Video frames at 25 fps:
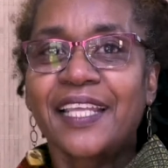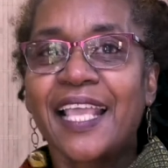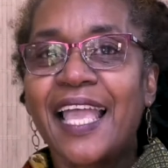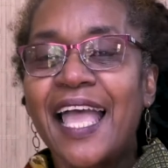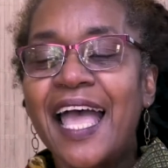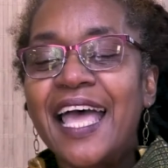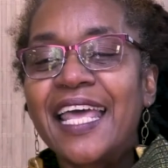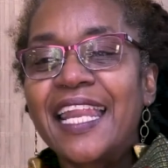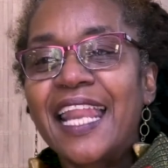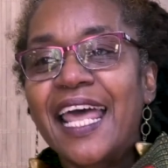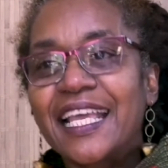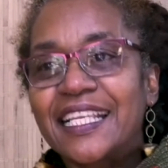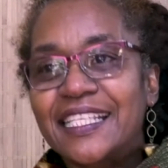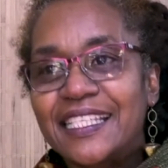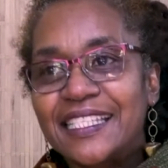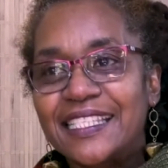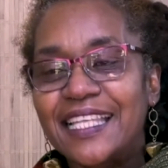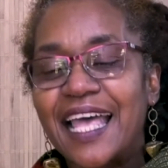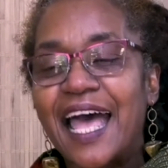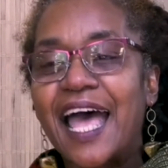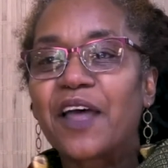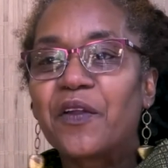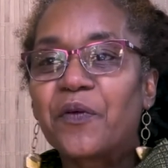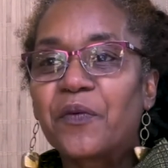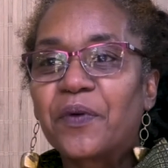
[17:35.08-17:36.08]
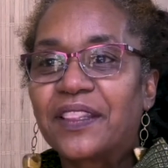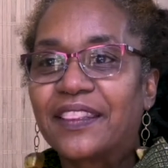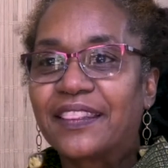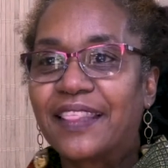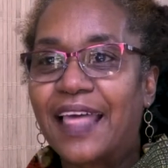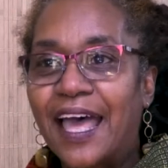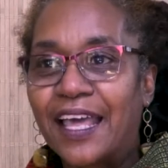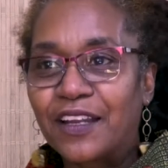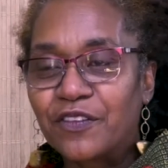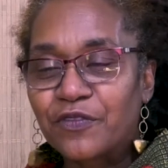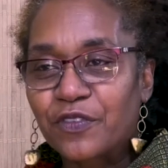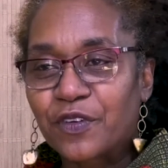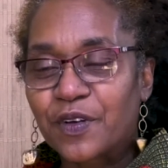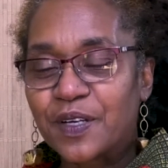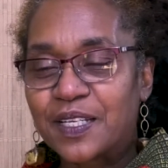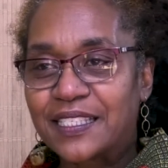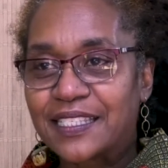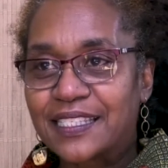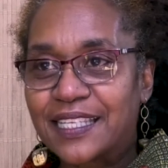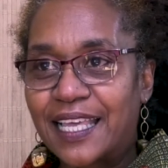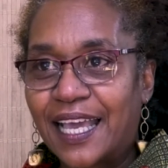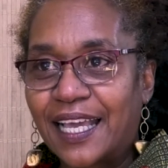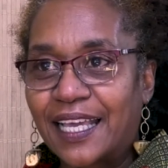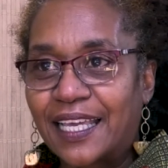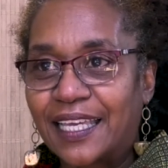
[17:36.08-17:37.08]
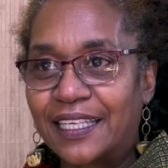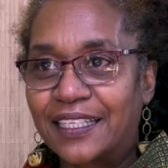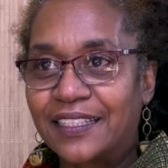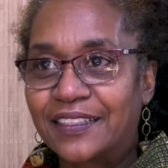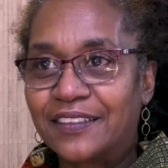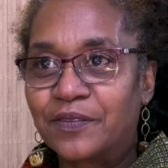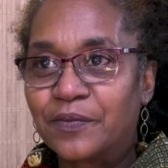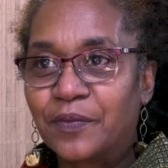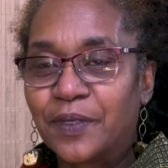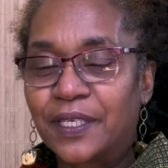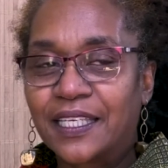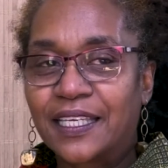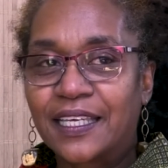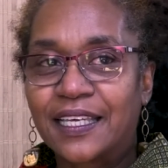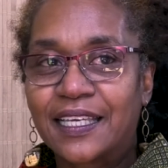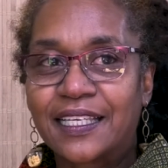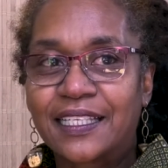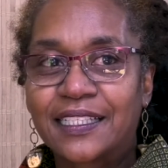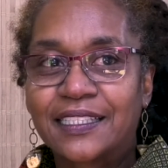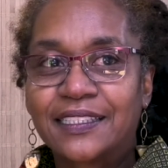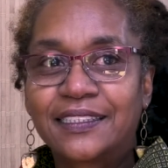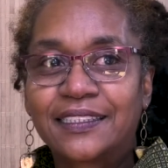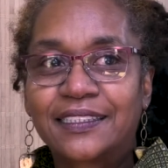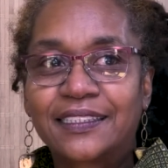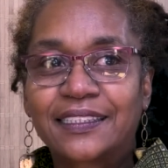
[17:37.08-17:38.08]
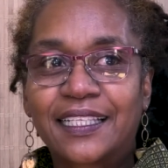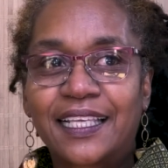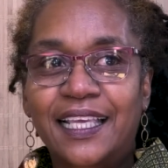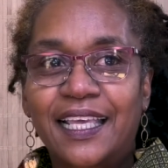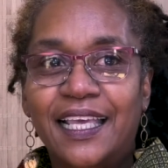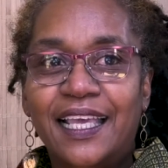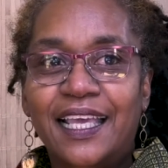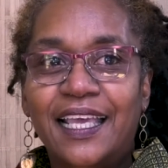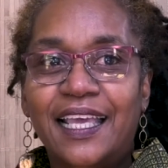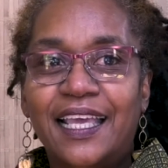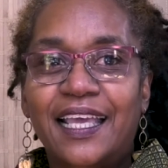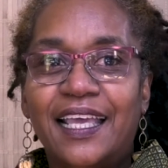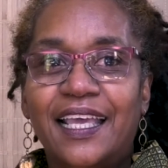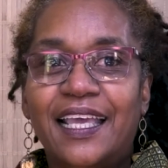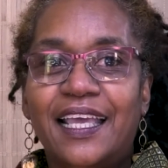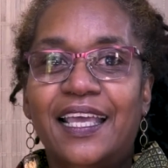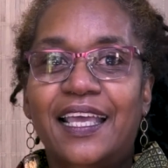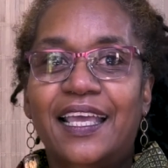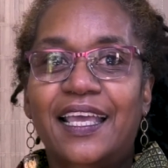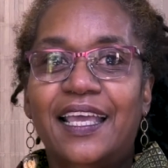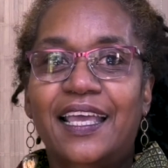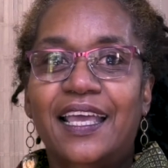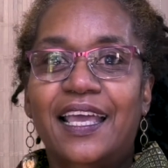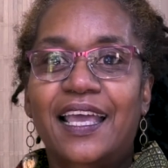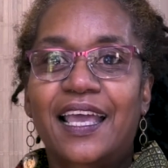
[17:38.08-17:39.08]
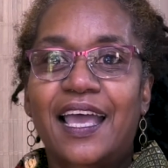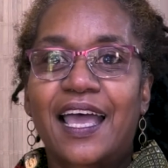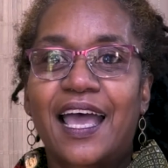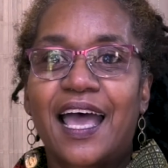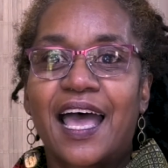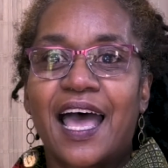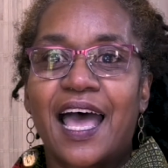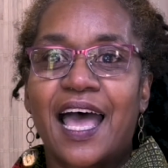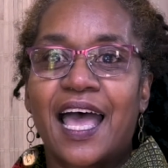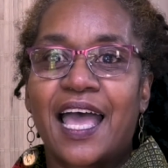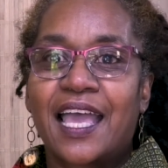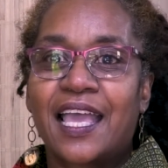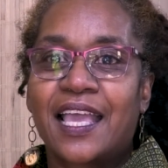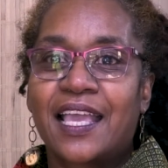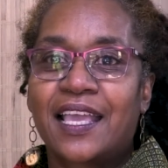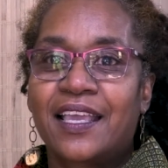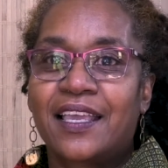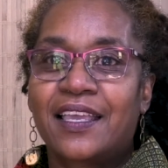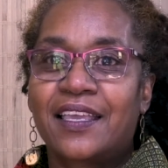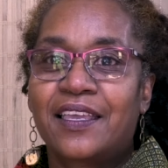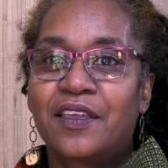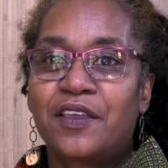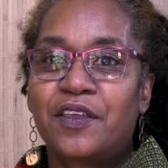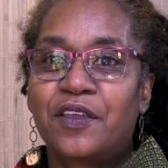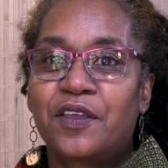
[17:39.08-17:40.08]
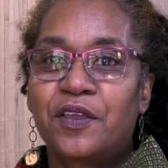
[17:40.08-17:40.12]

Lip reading: And I sat with that for a second because my